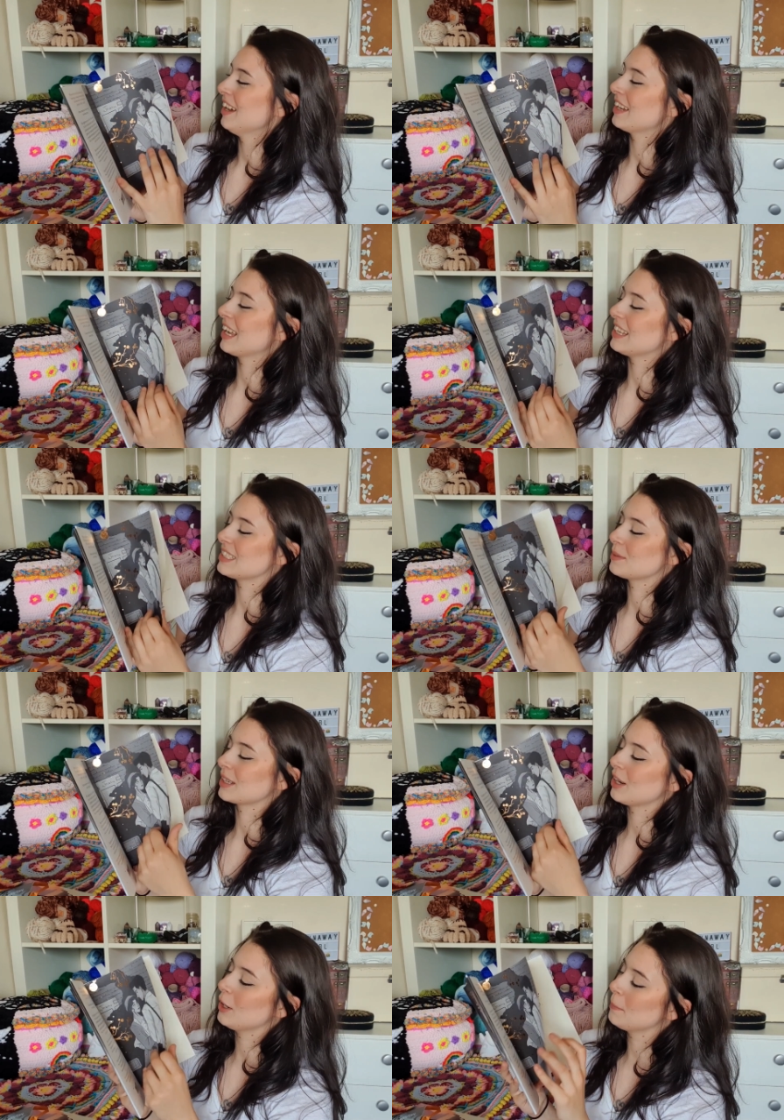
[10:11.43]
Okay, so we're
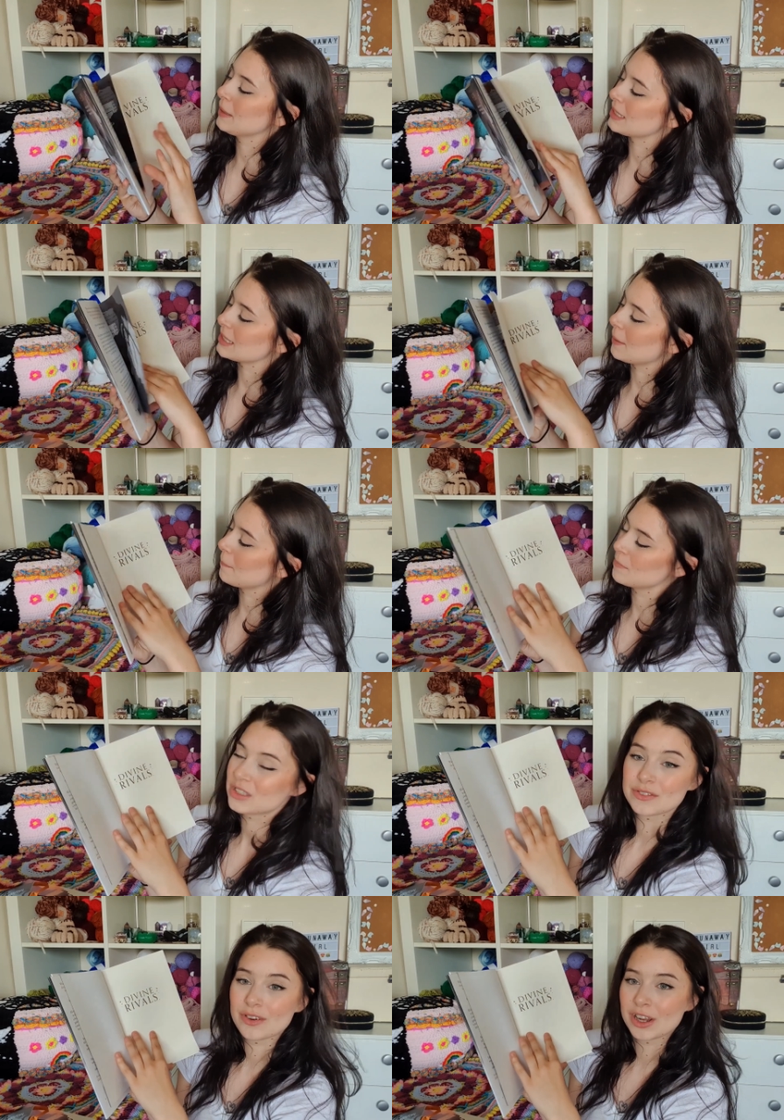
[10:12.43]
going to open this up.
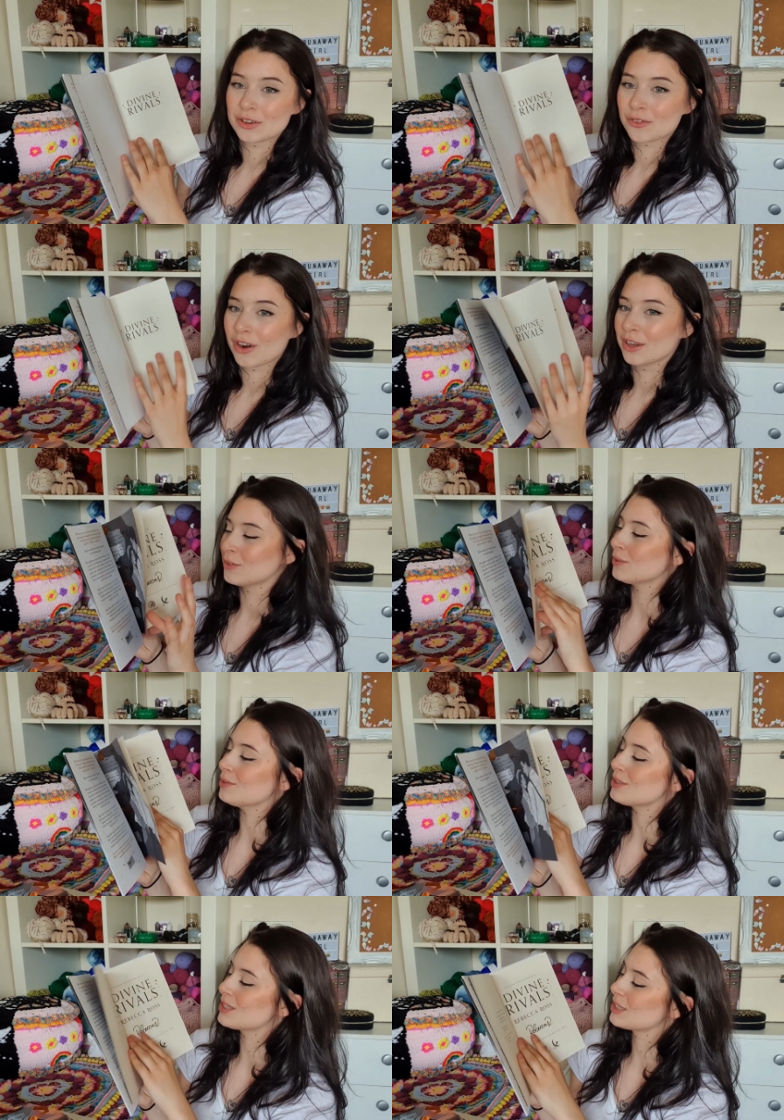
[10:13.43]
Divine
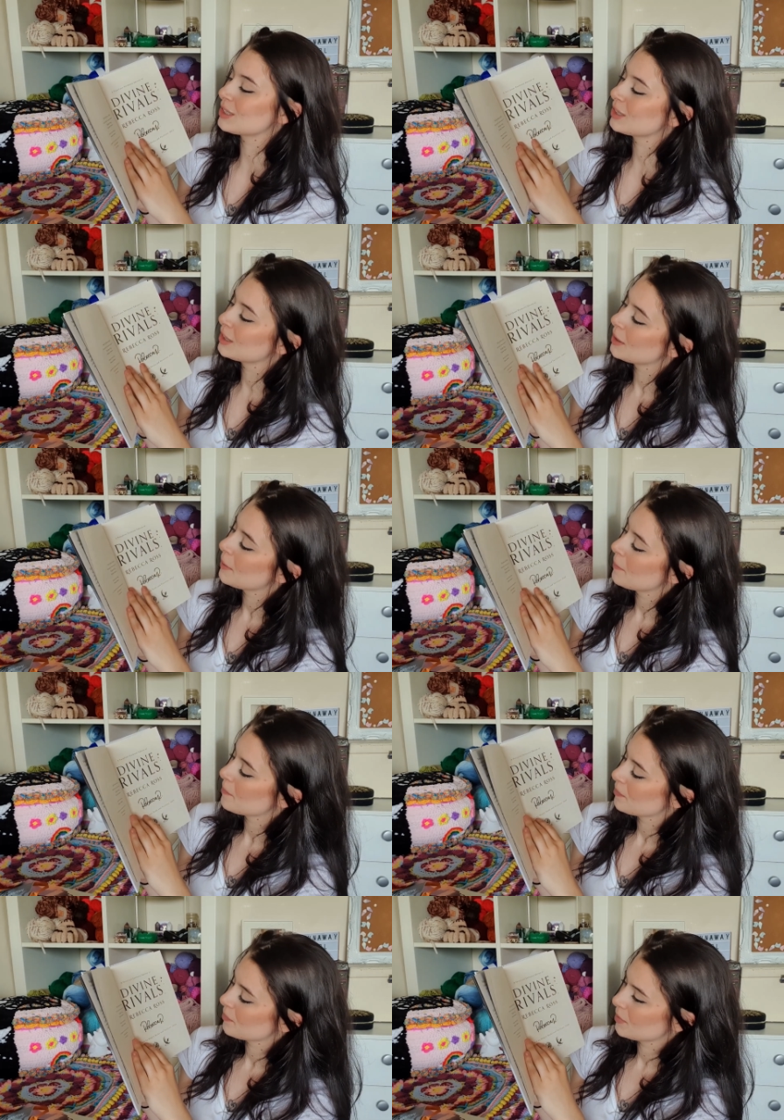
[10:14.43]
Rivals.
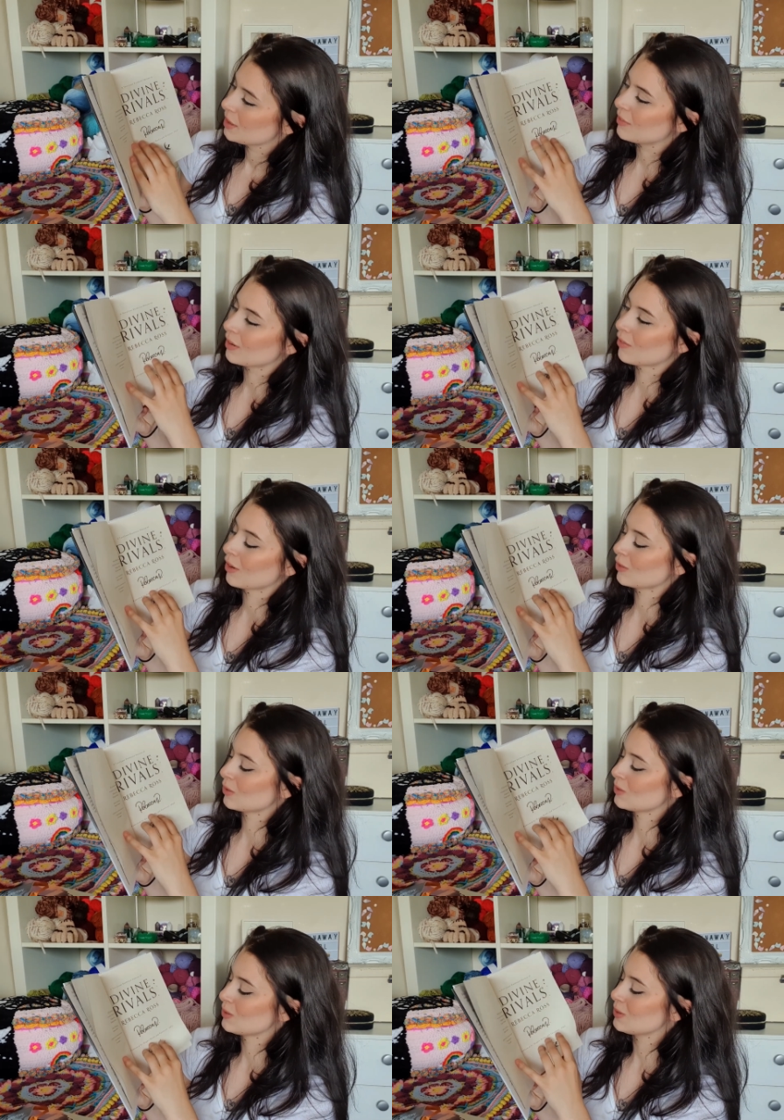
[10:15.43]
Divine
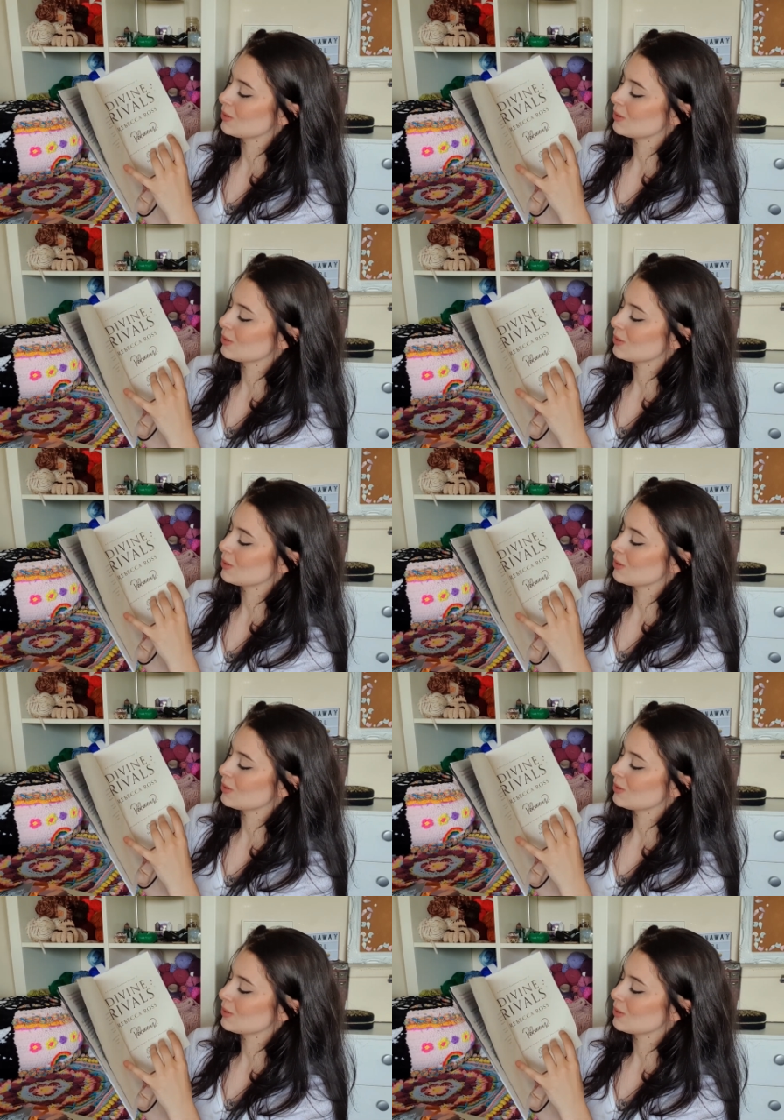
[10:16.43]
Rivals.